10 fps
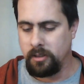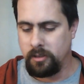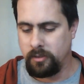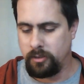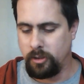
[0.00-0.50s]

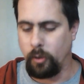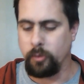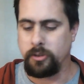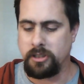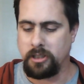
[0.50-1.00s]
So
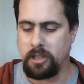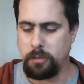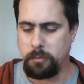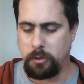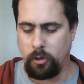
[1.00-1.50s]
since it
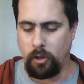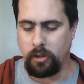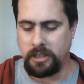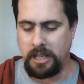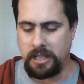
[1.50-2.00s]
cost me two
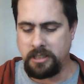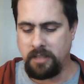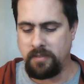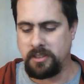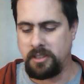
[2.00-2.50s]
dollars and ninety
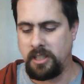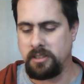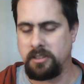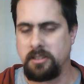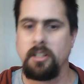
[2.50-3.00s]
seven
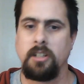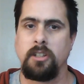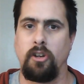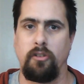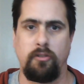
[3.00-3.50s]
cents,
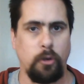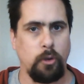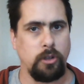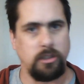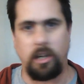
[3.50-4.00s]
you know,
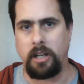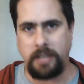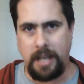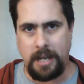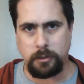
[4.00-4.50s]
food is not
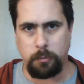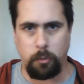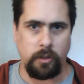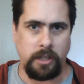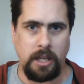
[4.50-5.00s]

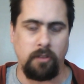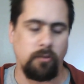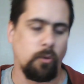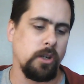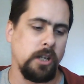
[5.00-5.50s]
taxable in
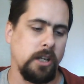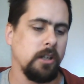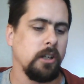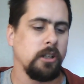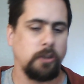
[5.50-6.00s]

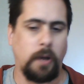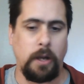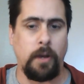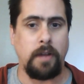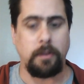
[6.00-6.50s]
California, so I
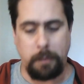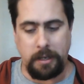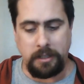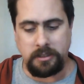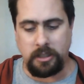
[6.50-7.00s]
don't have to
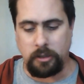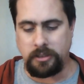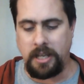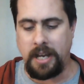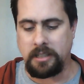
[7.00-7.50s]
pay any
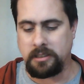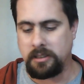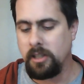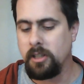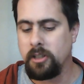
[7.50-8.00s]
sales tax.
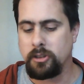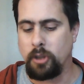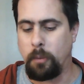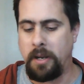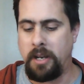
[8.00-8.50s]

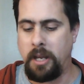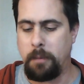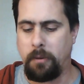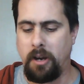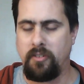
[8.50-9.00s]
So my
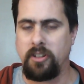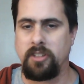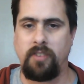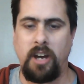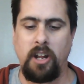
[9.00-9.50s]
net profit is
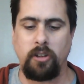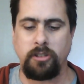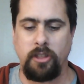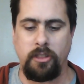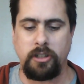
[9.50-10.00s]
five dollars
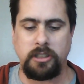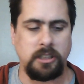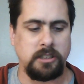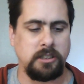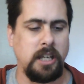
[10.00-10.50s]
and thirty
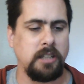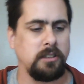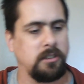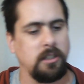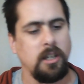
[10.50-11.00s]
six
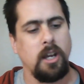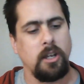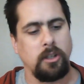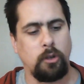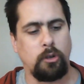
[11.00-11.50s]
cents.
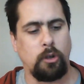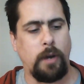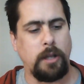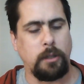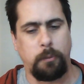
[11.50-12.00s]
You do
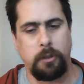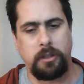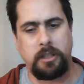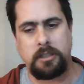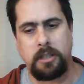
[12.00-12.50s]
have to put
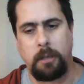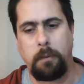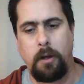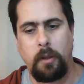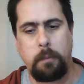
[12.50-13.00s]
these in a
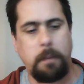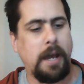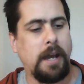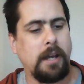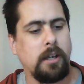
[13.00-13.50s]
poly
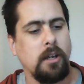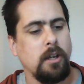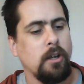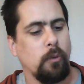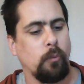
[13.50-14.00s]
bag
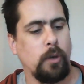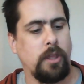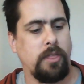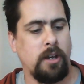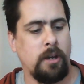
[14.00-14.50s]

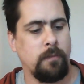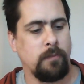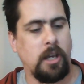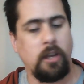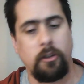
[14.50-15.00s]
with um,
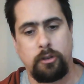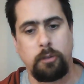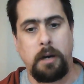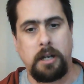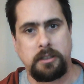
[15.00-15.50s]
the other two
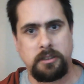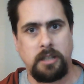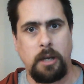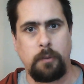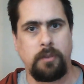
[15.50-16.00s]
boxes,
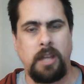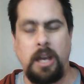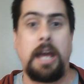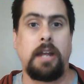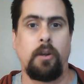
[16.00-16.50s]
I they
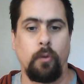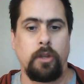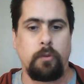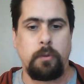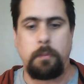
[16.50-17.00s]
had only
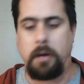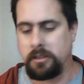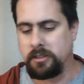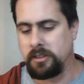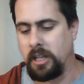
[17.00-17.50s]
three
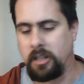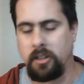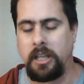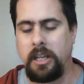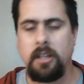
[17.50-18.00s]
boxes.
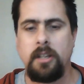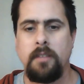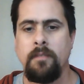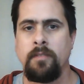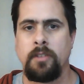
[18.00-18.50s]
Luckily,
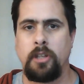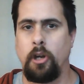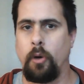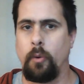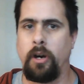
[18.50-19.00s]
you
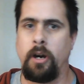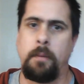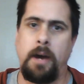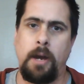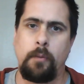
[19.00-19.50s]
know,
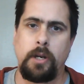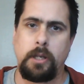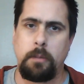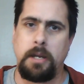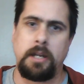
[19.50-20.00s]
uh, I
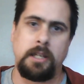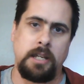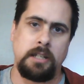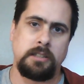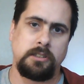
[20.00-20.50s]
recommend
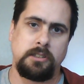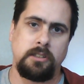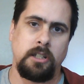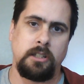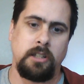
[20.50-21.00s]
getting a
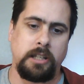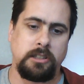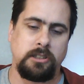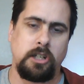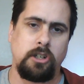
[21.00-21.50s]
uh, like
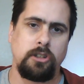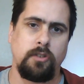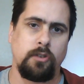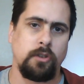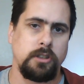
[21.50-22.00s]
stickers if
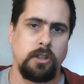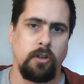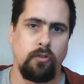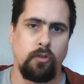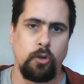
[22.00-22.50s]
you are going to
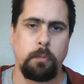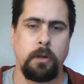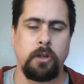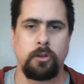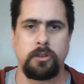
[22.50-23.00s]
sell food
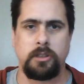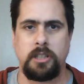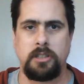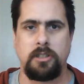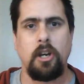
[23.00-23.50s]
bundles. It says